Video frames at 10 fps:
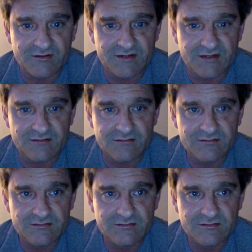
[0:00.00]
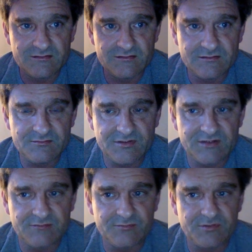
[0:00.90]
deal.
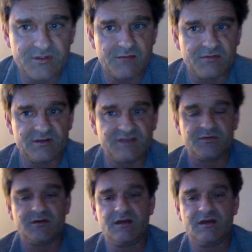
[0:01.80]
Pretty pretty unbelievable.